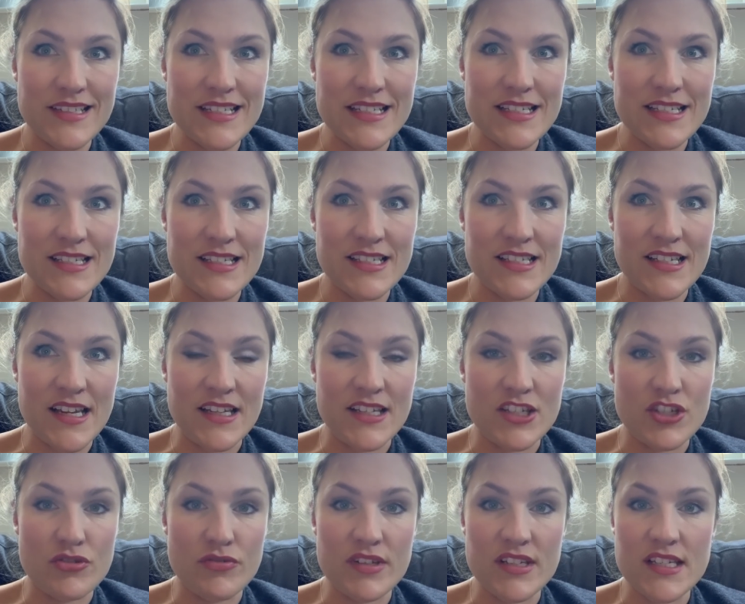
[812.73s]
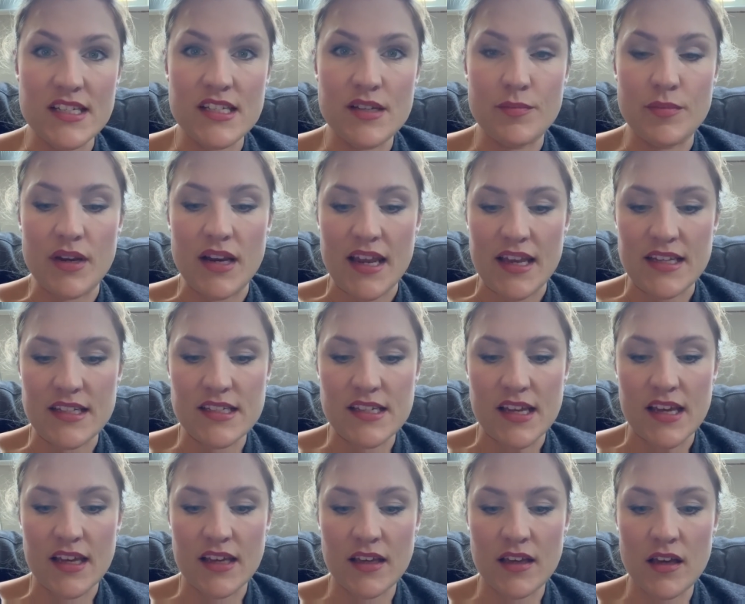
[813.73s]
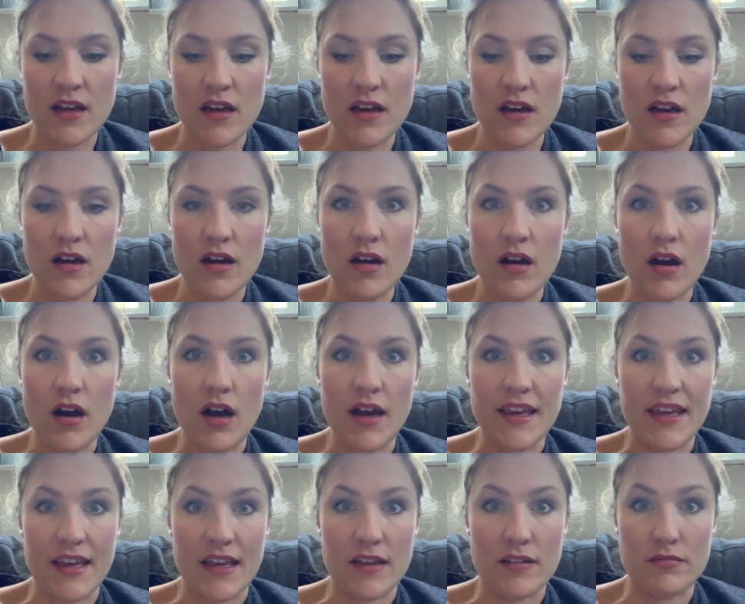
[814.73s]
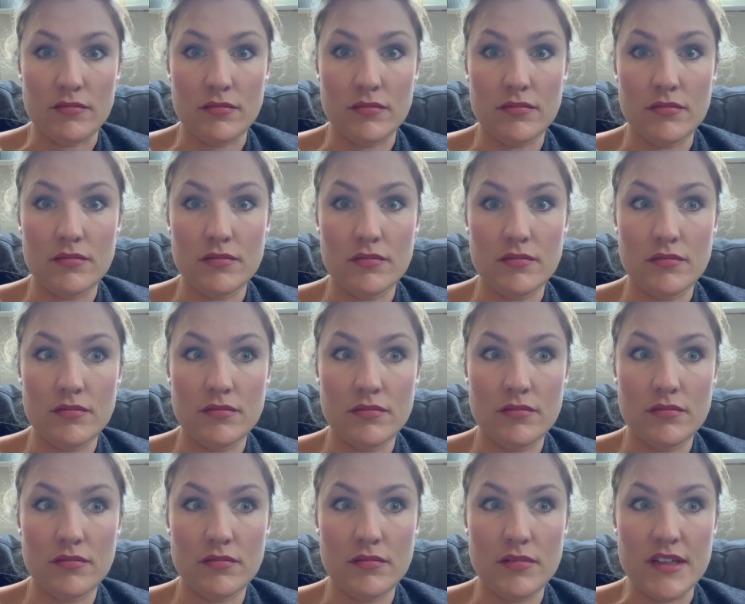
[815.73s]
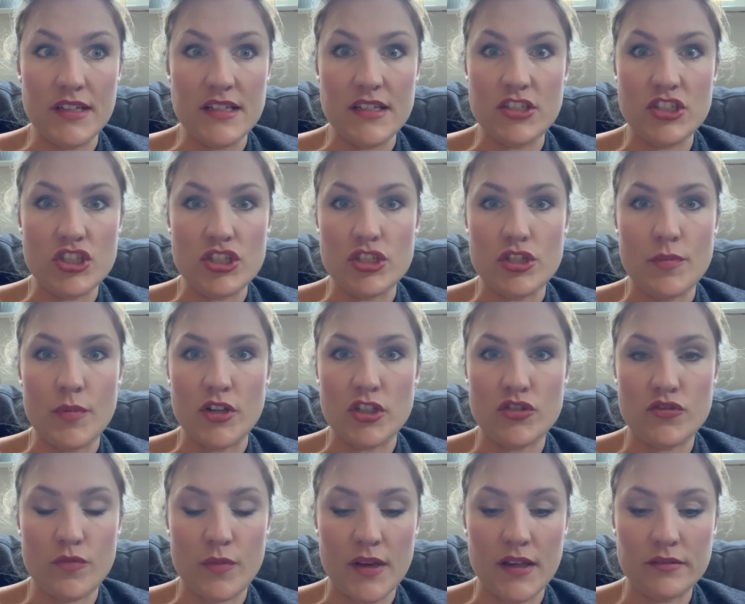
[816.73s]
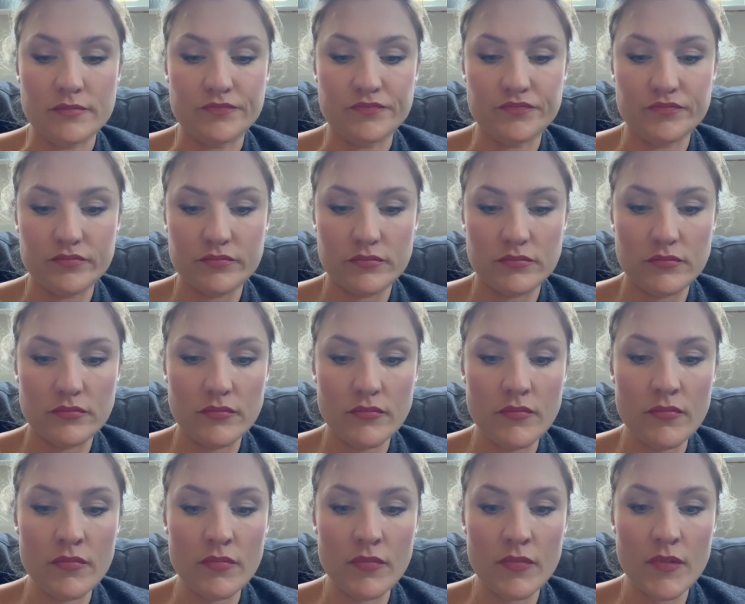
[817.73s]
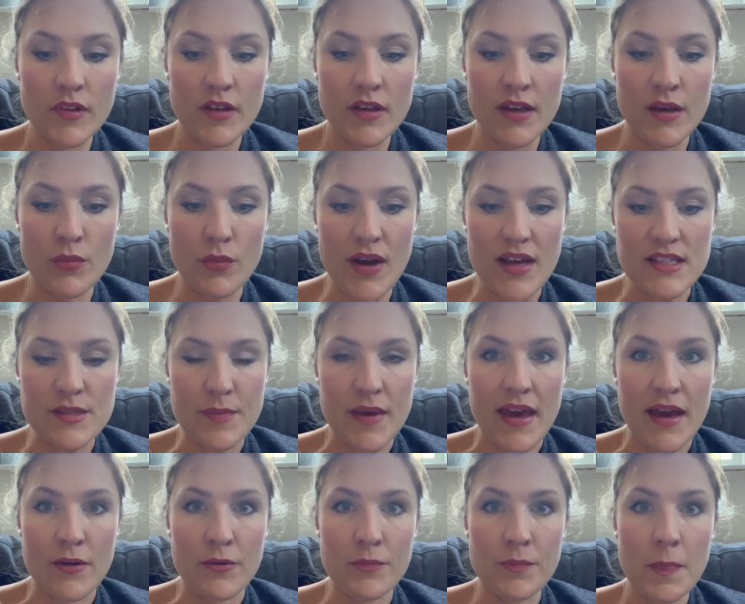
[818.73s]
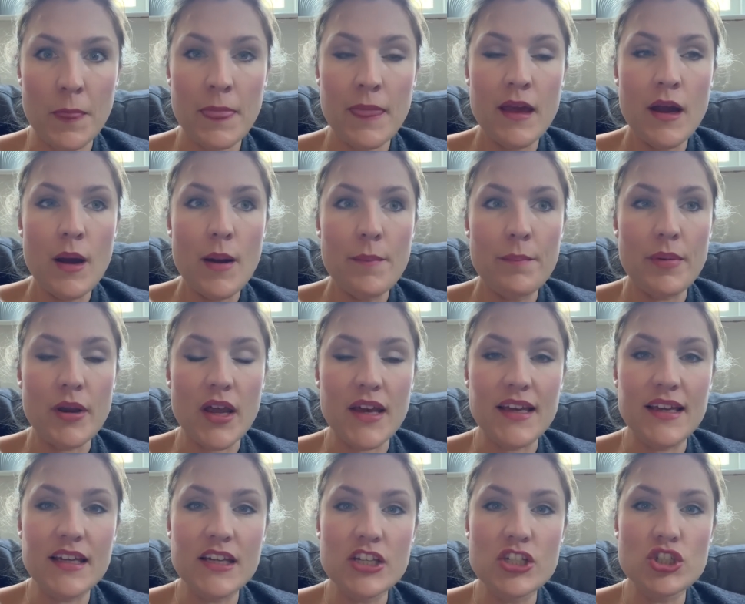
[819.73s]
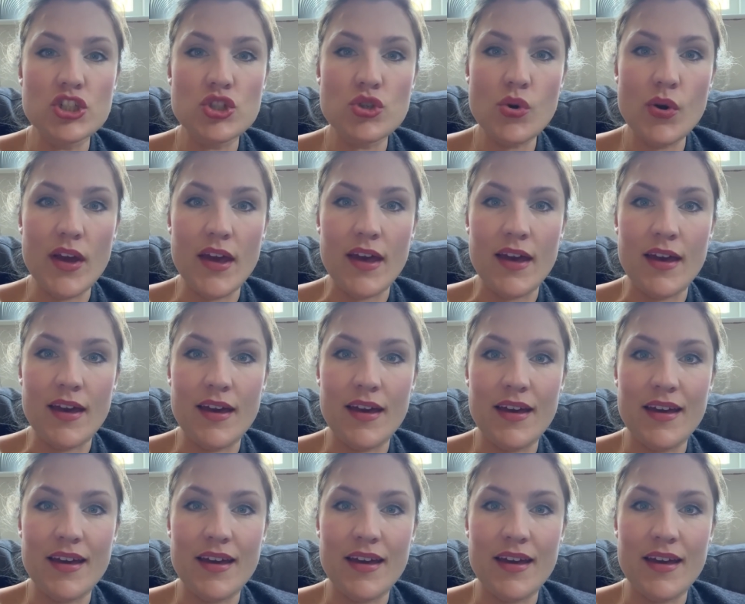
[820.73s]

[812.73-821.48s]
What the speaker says: sensory stimulating, it's just too much for me. It wears me out. But I can enjoy it